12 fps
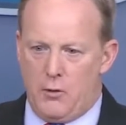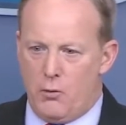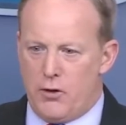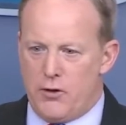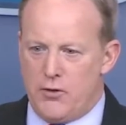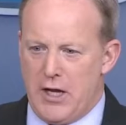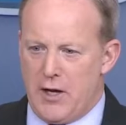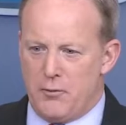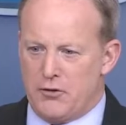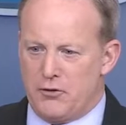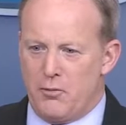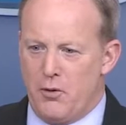with
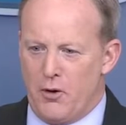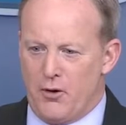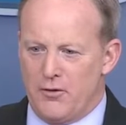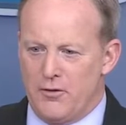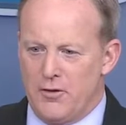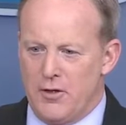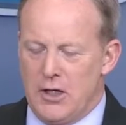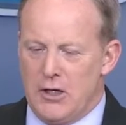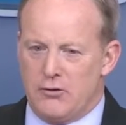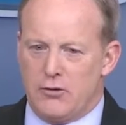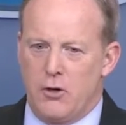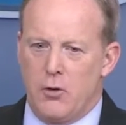unanimous support.
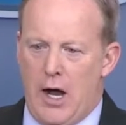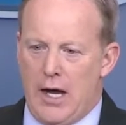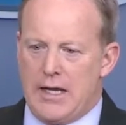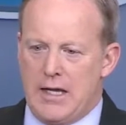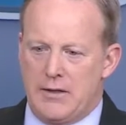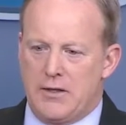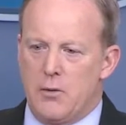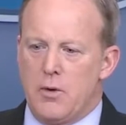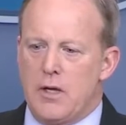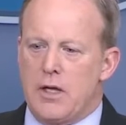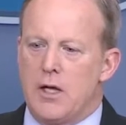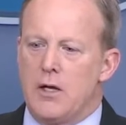So I get that we can't.